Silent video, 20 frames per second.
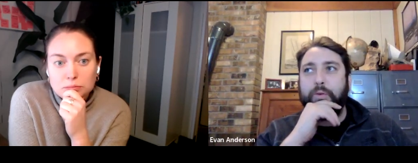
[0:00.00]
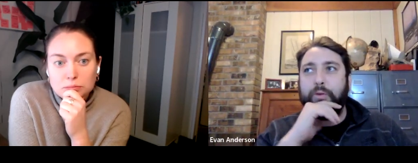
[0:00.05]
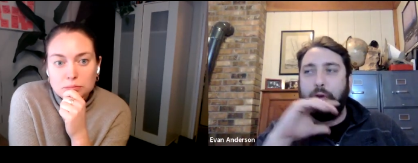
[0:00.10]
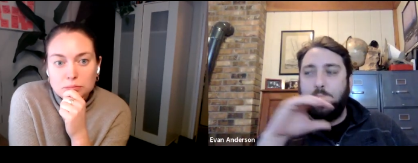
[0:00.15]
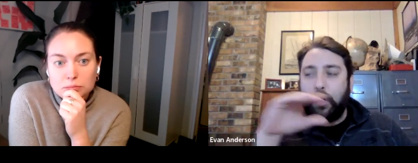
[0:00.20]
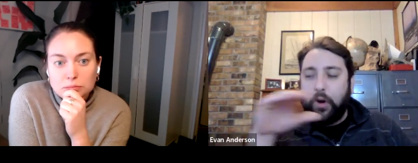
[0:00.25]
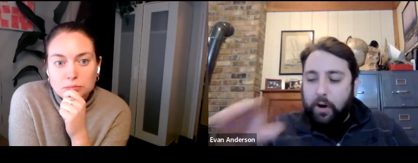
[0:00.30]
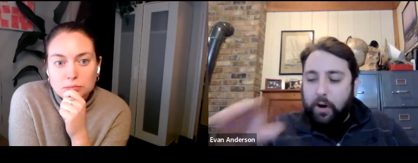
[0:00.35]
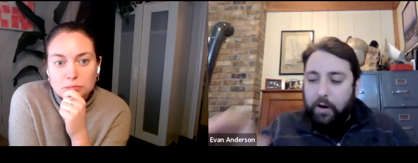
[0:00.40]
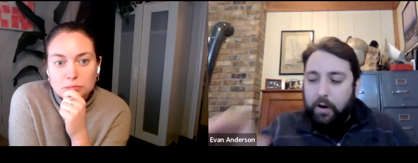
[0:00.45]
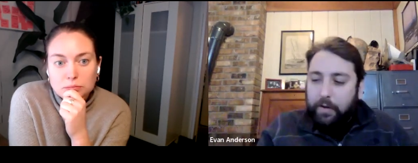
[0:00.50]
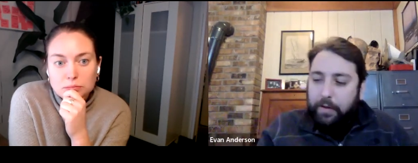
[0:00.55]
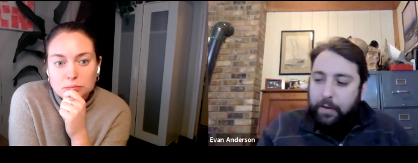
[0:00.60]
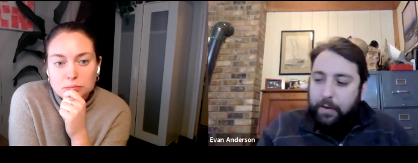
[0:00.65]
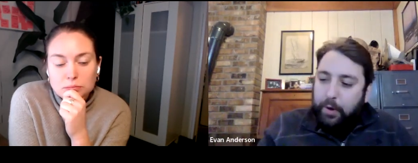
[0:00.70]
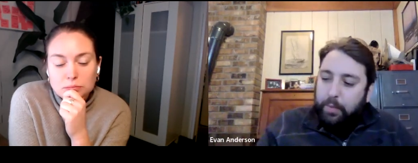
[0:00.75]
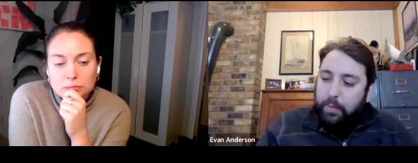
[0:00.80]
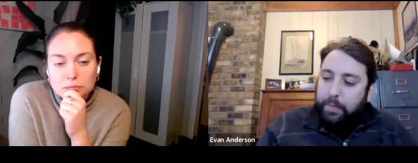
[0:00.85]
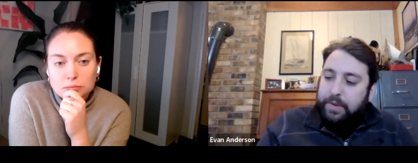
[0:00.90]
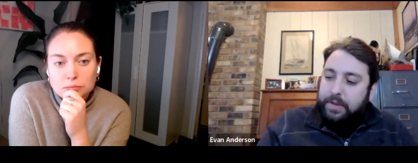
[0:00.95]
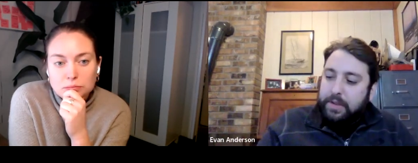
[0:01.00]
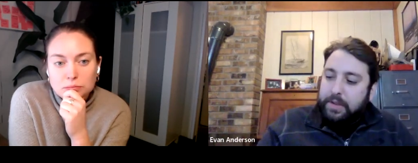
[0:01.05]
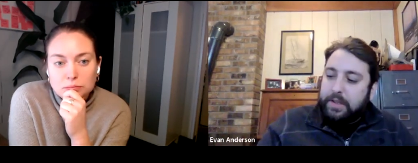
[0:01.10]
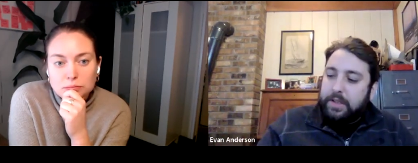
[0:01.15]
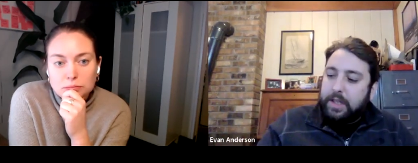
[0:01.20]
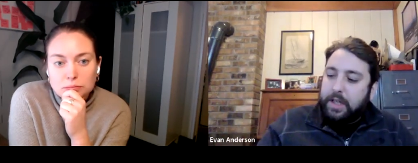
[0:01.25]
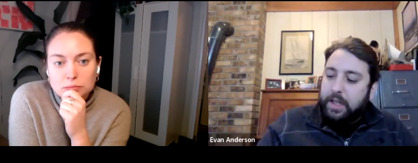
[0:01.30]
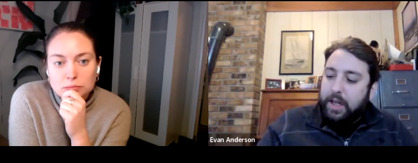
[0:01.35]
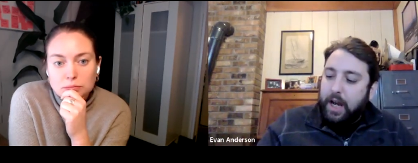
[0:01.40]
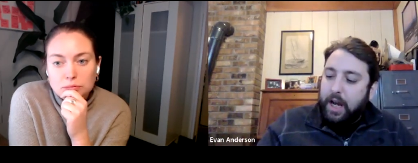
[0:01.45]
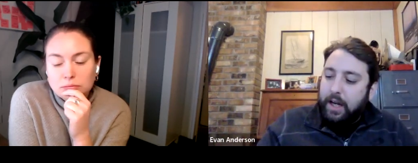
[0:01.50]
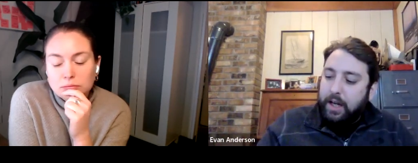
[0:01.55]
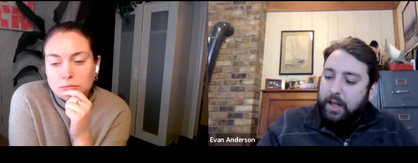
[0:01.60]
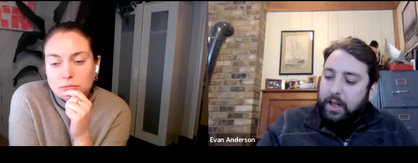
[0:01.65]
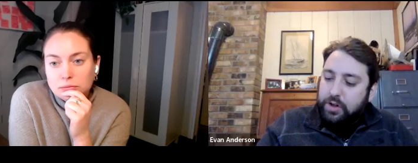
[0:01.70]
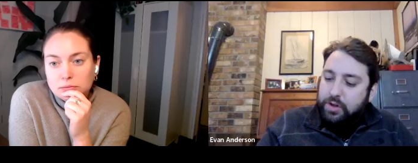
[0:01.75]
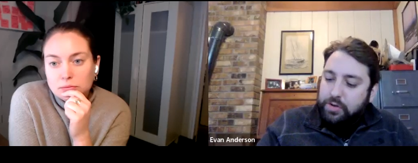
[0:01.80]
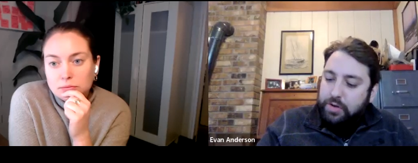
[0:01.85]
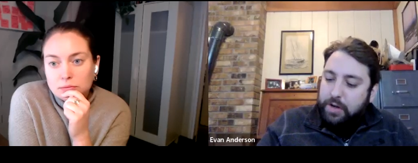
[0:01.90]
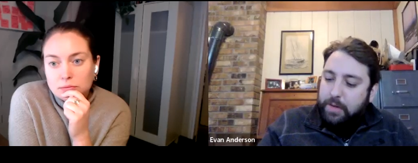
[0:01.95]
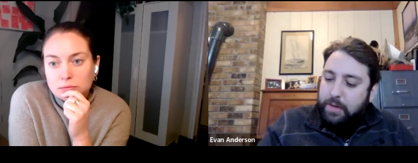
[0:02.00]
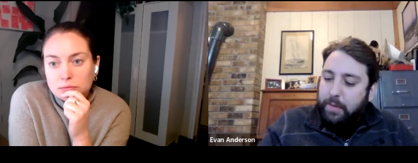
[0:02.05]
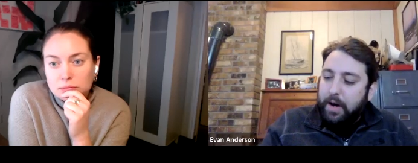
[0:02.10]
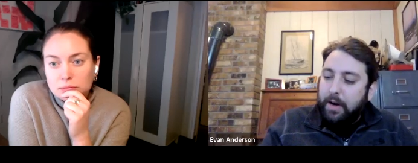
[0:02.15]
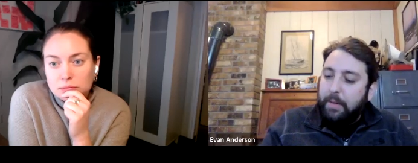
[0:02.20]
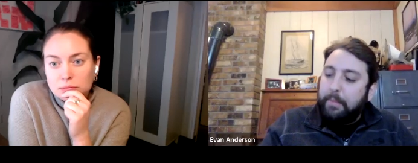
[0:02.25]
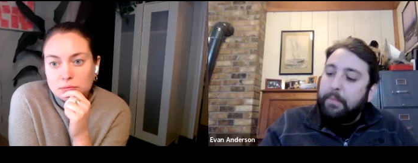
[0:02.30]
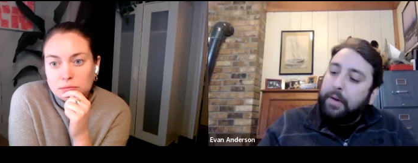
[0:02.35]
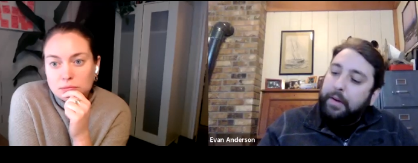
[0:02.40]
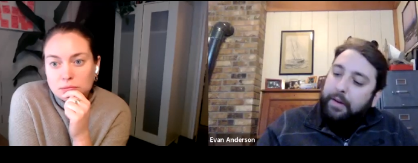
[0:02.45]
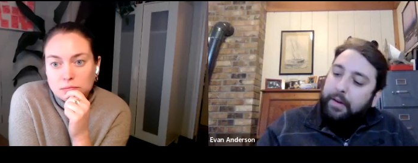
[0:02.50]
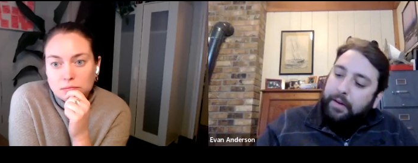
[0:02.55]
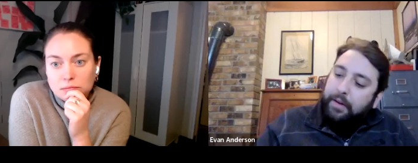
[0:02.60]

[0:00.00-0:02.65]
Speaker 1: for all the purposes that I can dream up